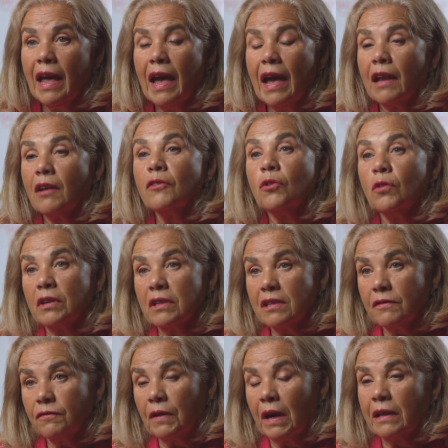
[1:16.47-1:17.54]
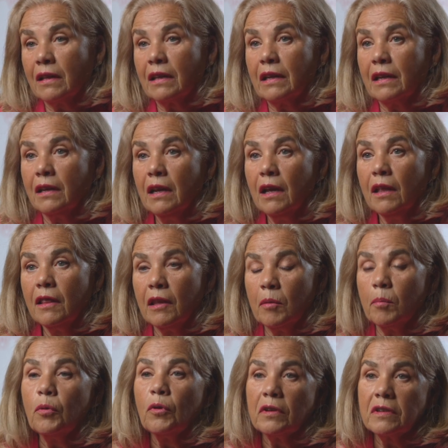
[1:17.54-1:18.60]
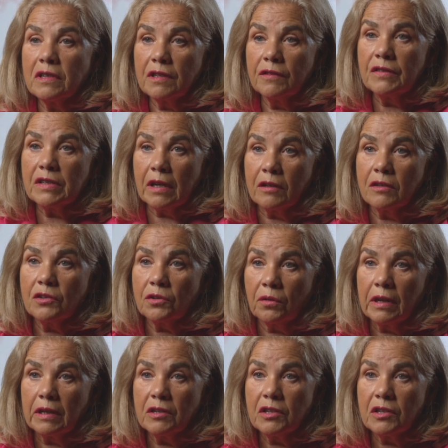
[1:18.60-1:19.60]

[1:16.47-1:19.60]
and of course, finally, the importance of sunscreen.